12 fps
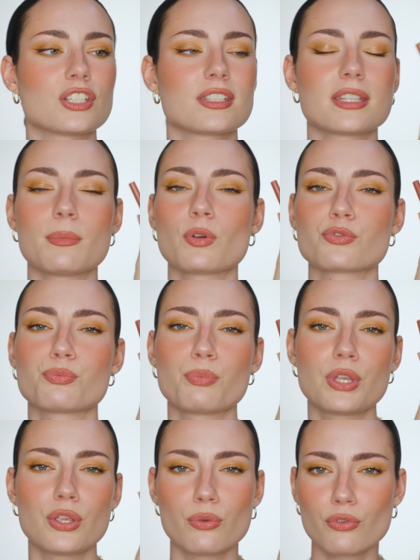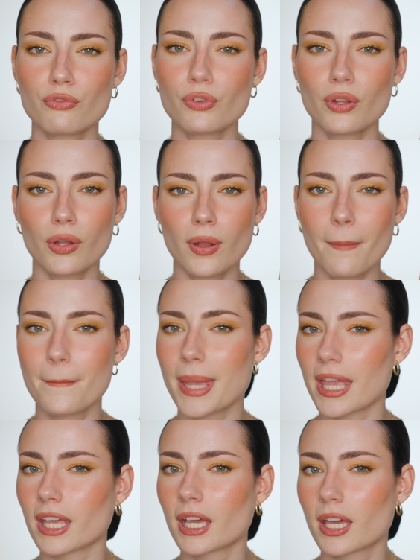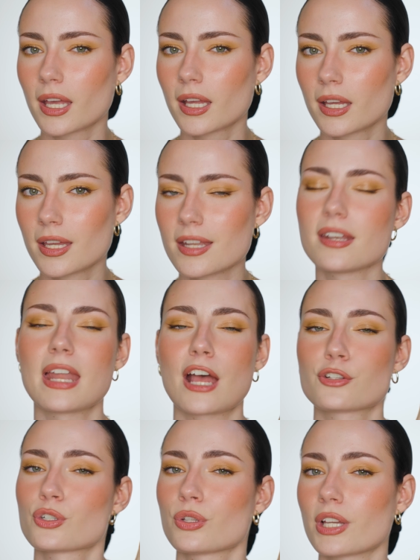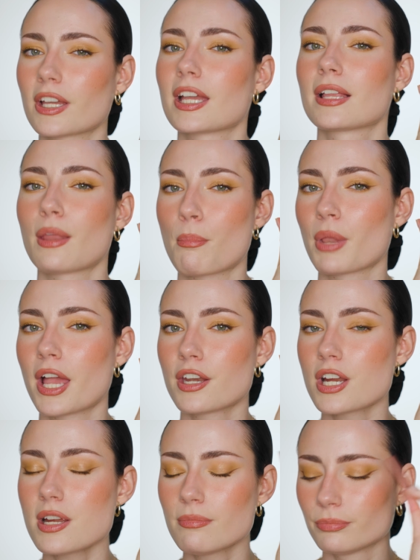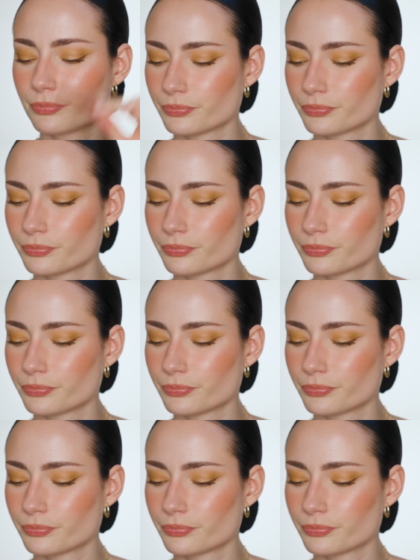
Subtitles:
just the most beautiful pink, natural looking lip liner.